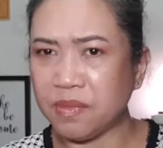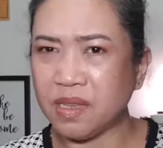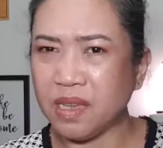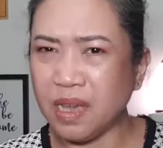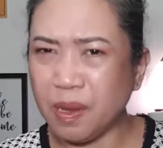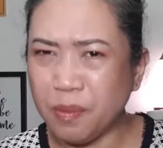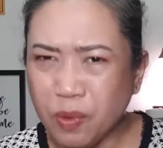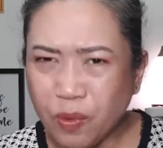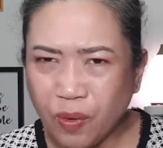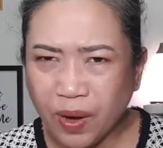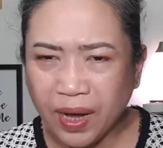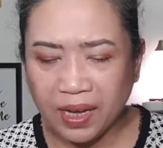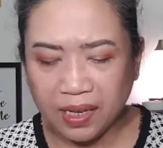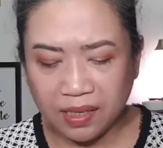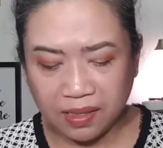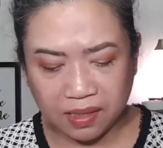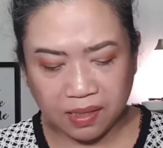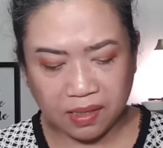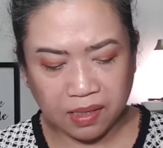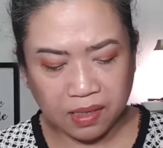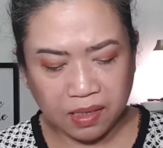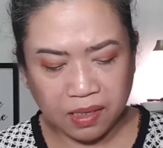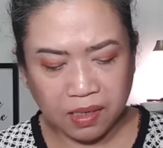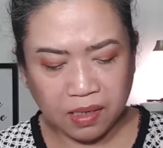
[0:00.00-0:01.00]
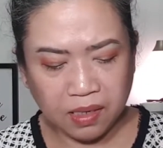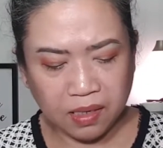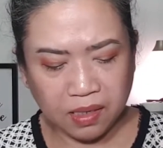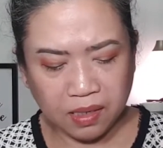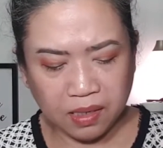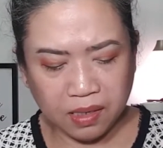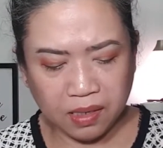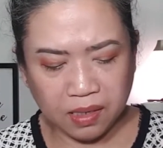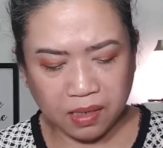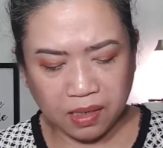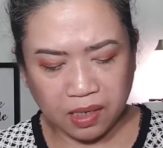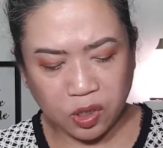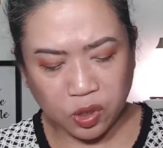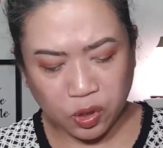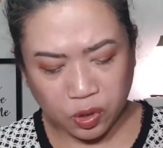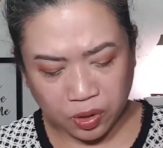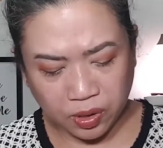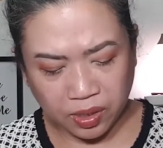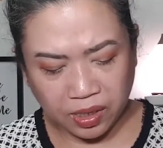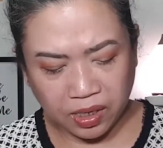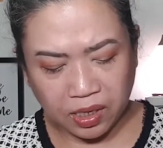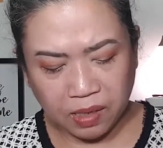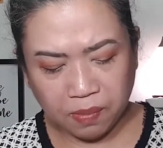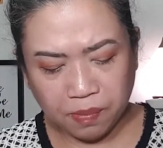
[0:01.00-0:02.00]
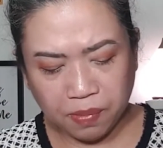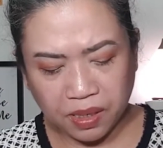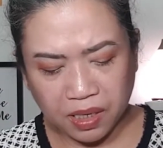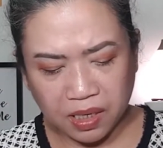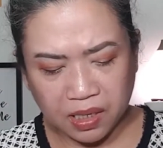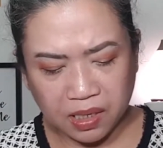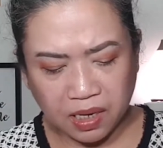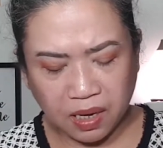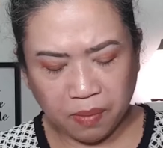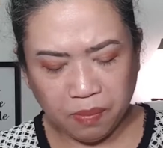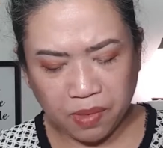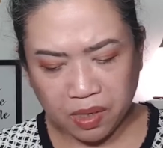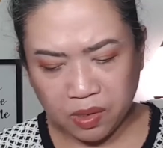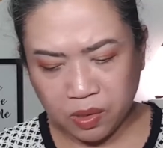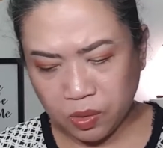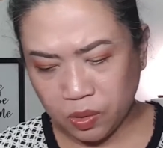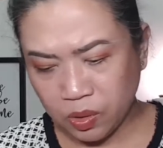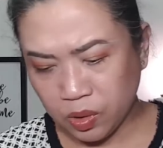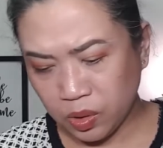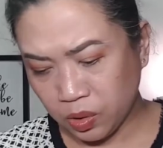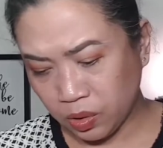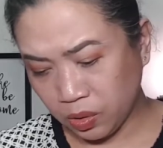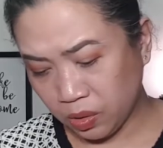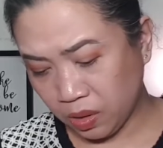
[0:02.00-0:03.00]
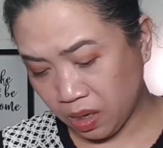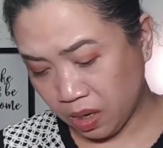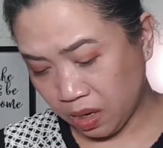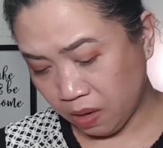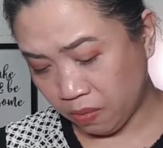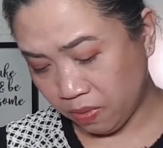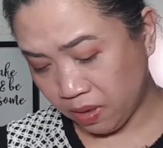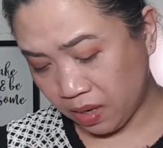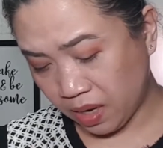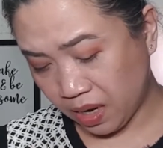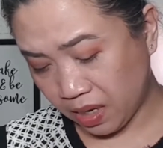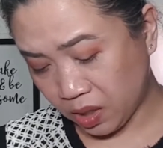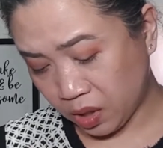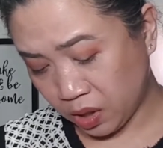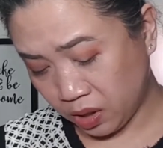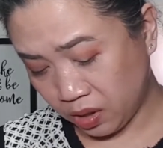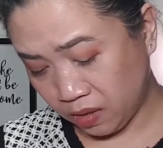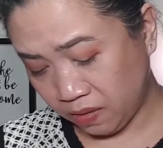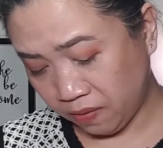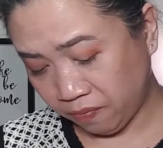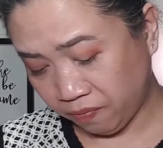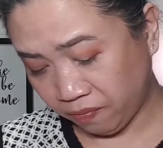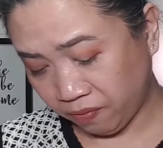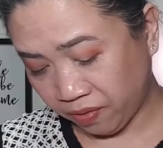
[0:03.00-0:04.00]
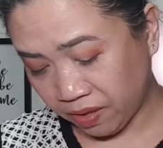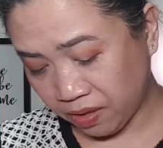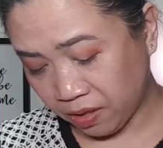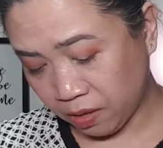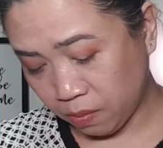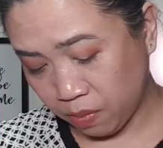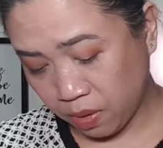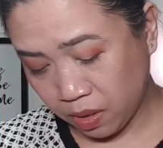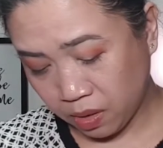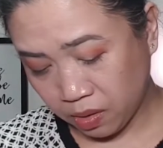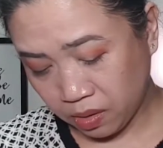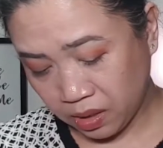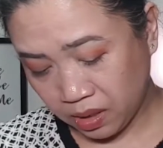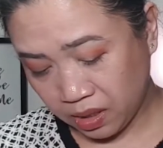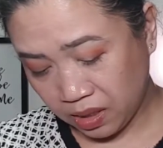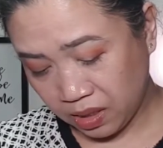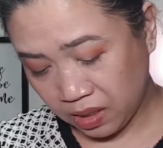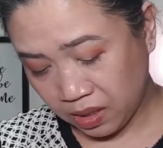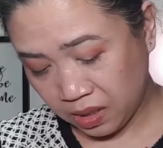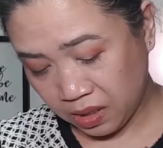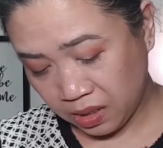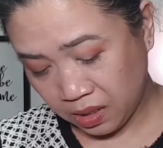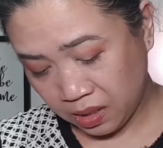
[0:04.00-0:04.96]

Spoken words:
I'm quite intrigued, but I'm not so sure how I actually feel about it.